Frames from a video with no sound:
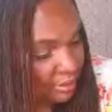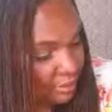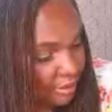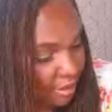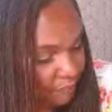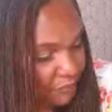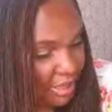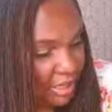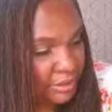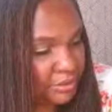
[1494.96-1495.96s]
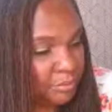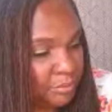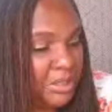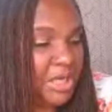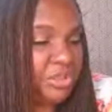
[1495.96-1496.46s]
And because
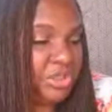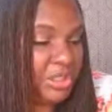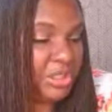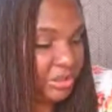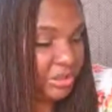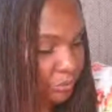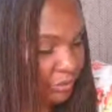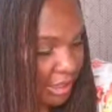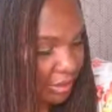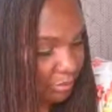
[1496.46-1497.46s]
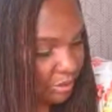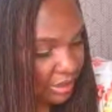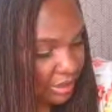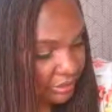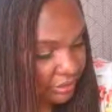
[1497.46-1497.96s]
she doesn't use a lot of products,
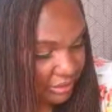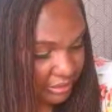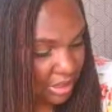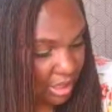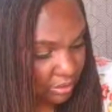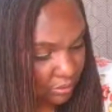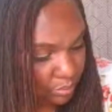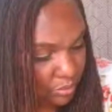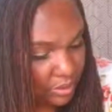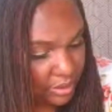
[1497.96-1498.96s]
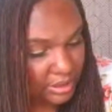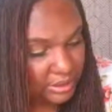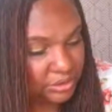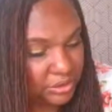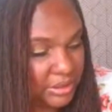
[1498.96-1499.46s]
she doesn't clog her pores,
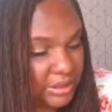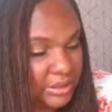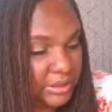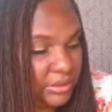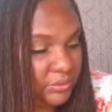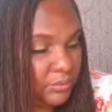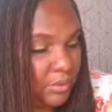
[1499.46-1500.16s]
She doesn't